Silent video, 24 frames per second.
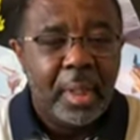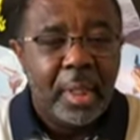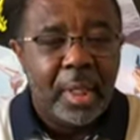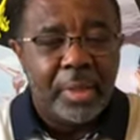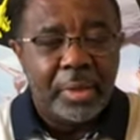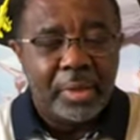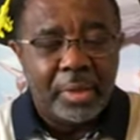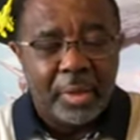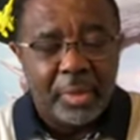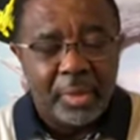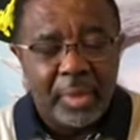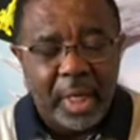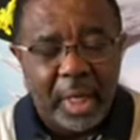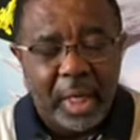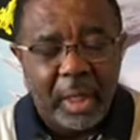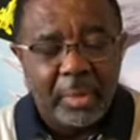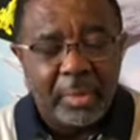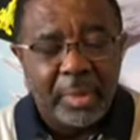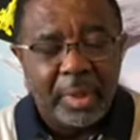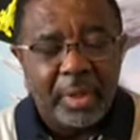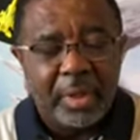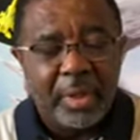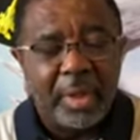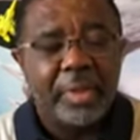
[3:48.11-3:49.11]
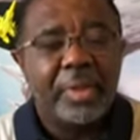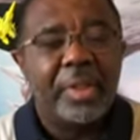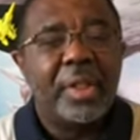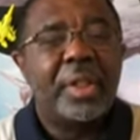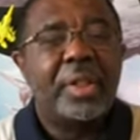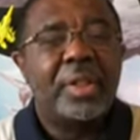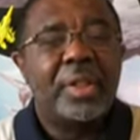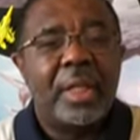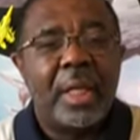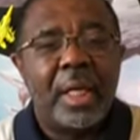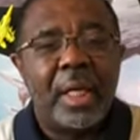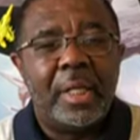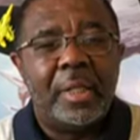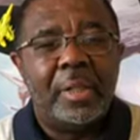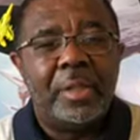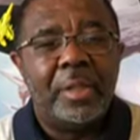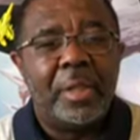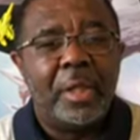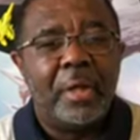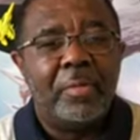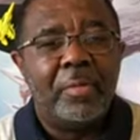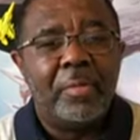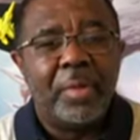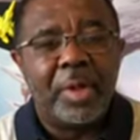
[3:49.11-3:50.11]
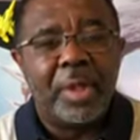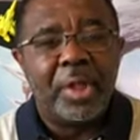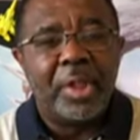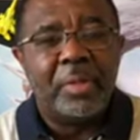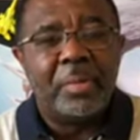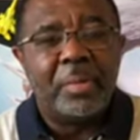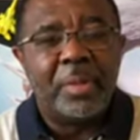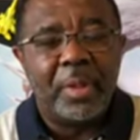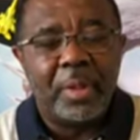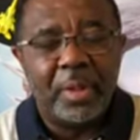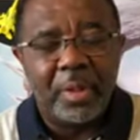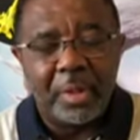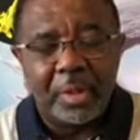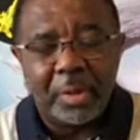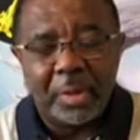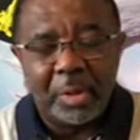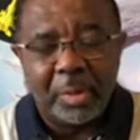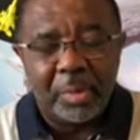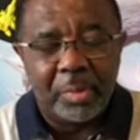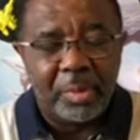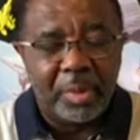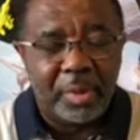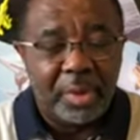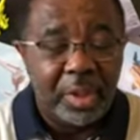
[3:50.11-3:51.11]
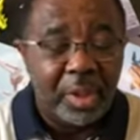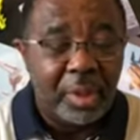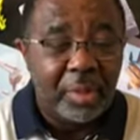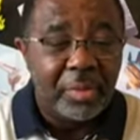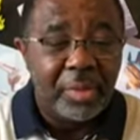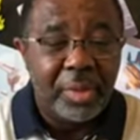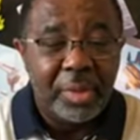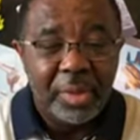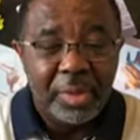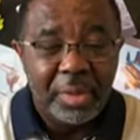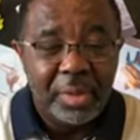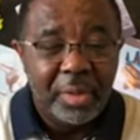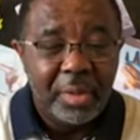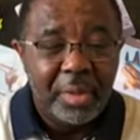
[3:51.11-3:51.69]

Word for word: And so now, because he stands up for his political beliefs